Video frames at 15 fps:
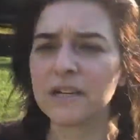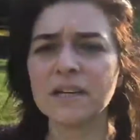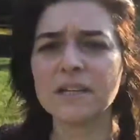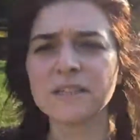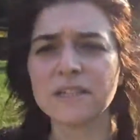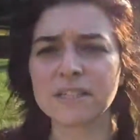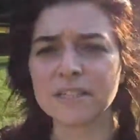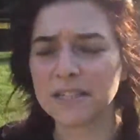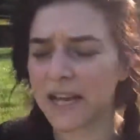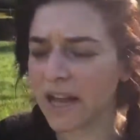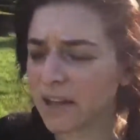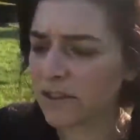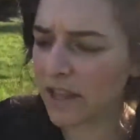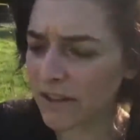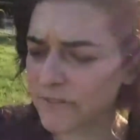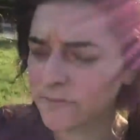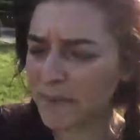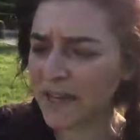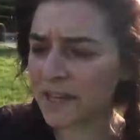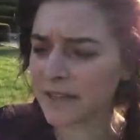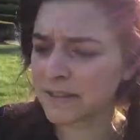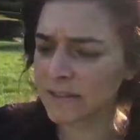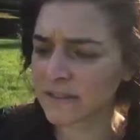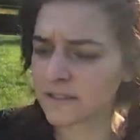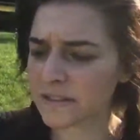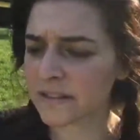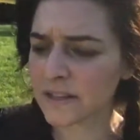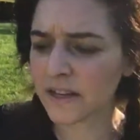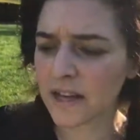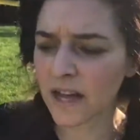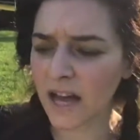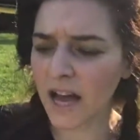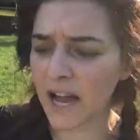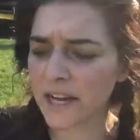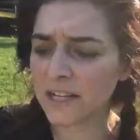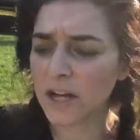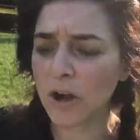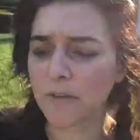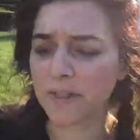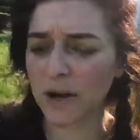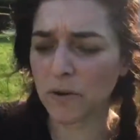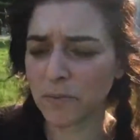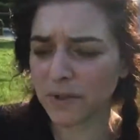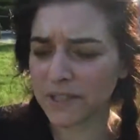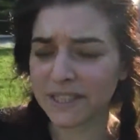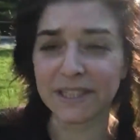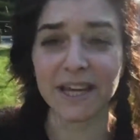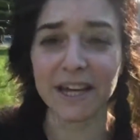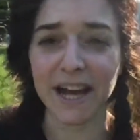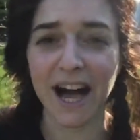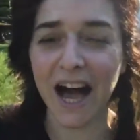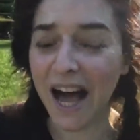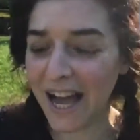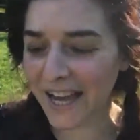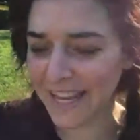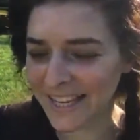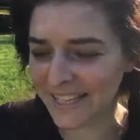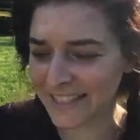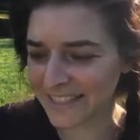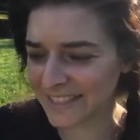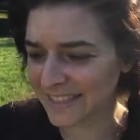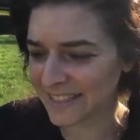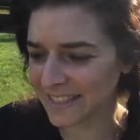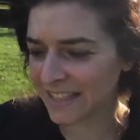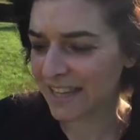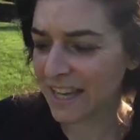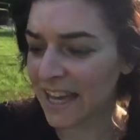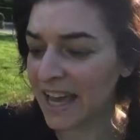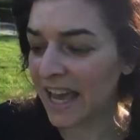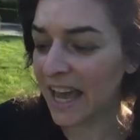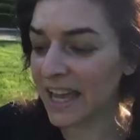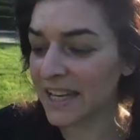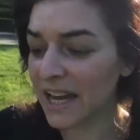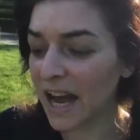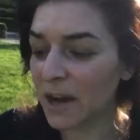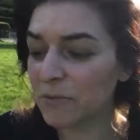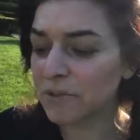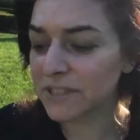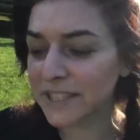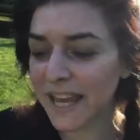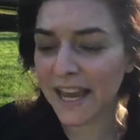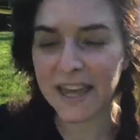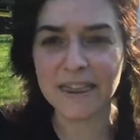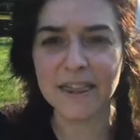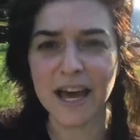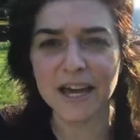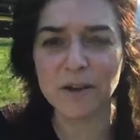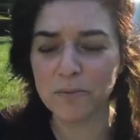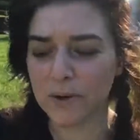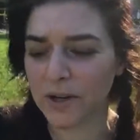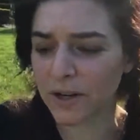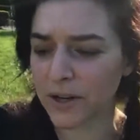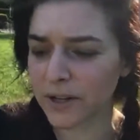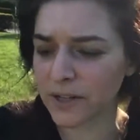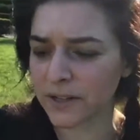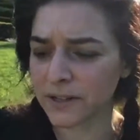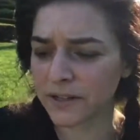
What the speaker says: Dost thou love me? I know thou wilt say aye, and I will take thy word.